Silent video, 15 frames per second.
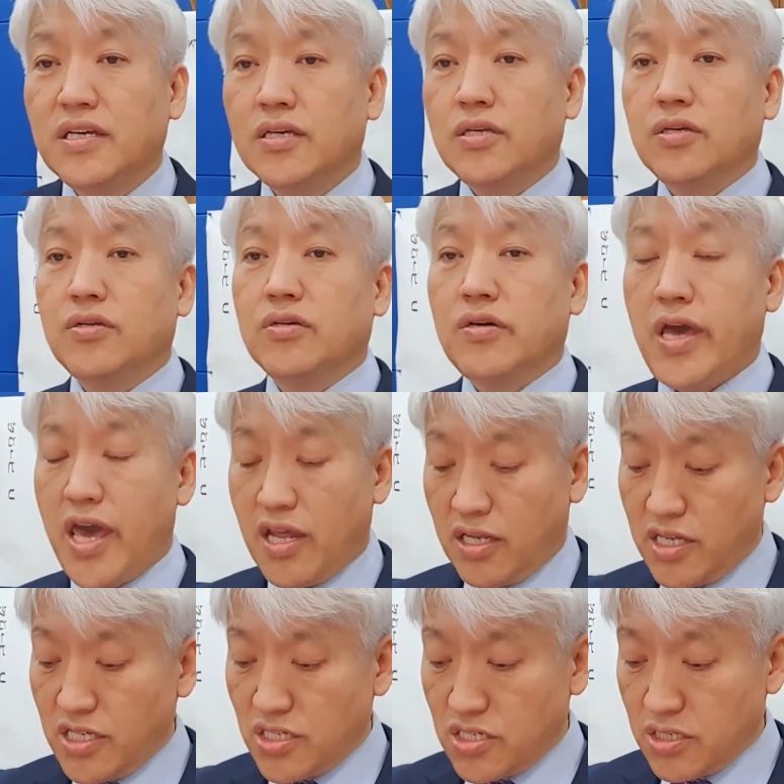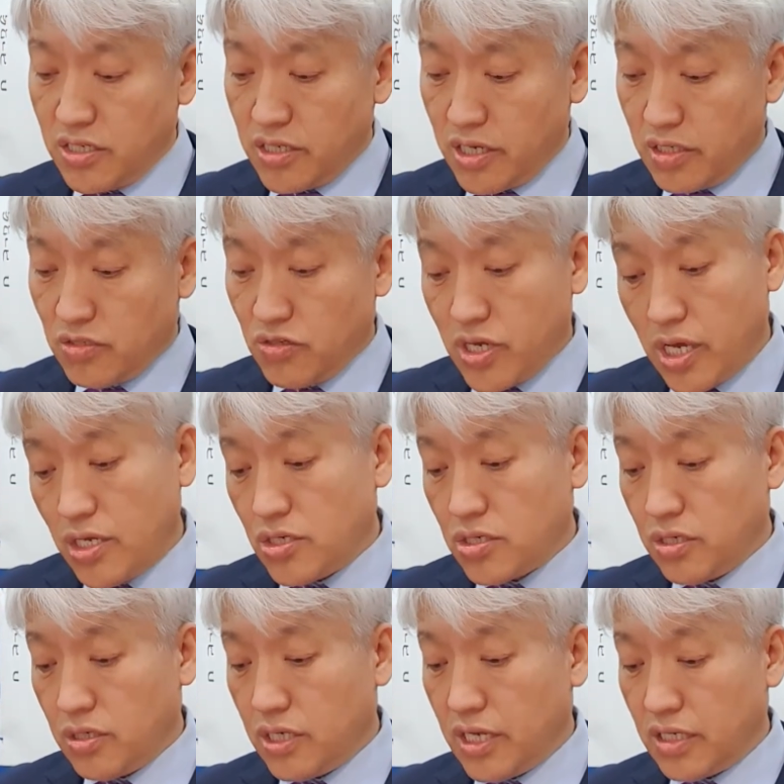you know, elite
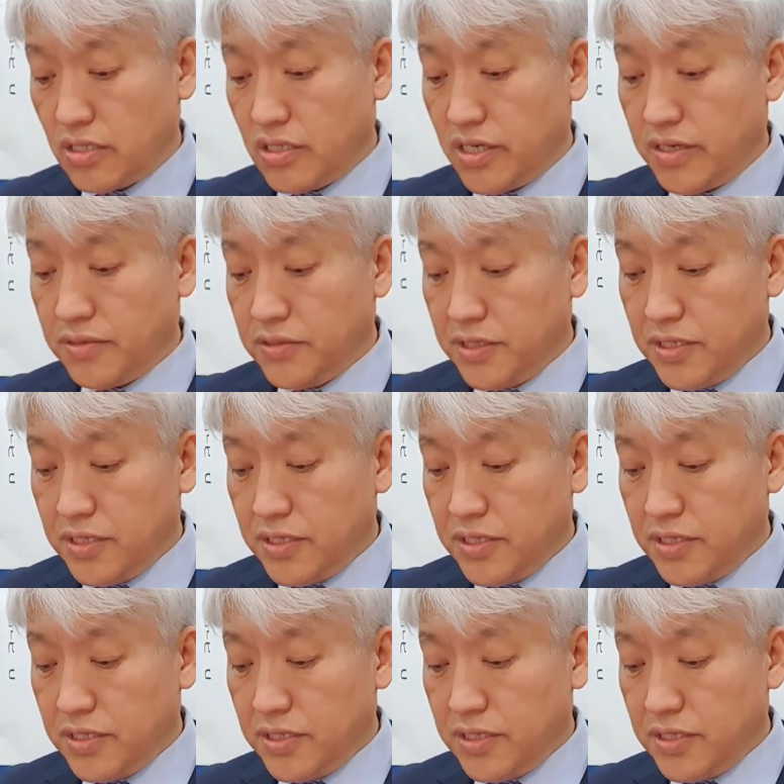education like that.